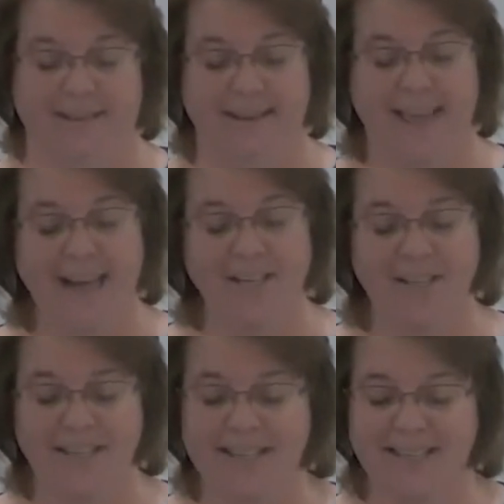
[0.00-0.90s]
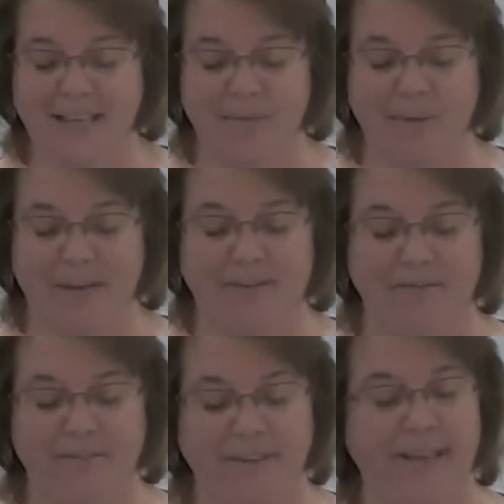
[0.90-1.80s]
Catch the excitement and
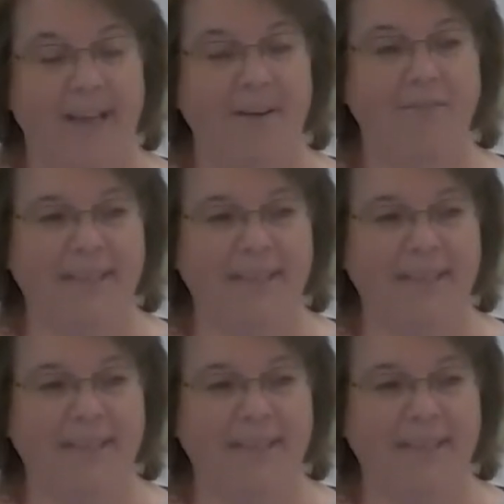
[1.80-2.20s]
feeling of